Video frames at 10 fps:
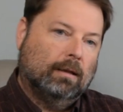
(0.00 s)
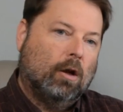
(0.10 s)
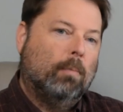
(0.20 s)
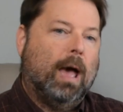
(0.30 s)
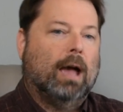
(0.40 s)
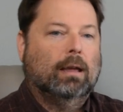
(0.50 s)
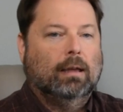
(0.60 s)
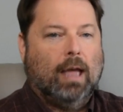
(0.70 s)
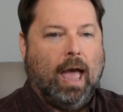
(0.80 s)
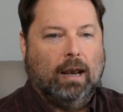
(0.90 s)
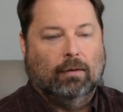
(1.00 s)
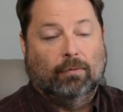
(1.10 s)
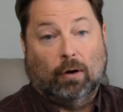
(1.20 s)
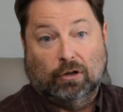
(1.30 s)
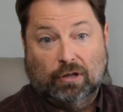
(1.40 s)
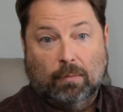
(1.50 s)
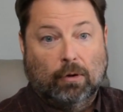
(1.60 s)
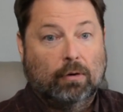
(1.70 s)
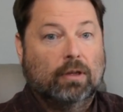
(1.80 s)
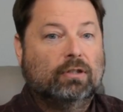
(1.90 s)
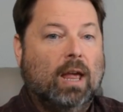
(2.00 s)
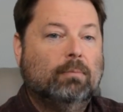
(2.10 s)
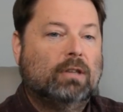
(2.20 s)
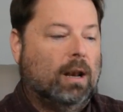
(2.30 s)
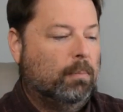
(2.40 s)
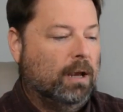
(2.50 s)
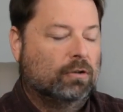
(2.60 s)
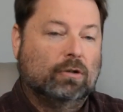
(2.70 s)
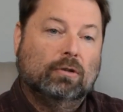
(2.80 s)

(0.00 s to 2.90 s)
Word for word: go back, edit very similar or the same set of pictures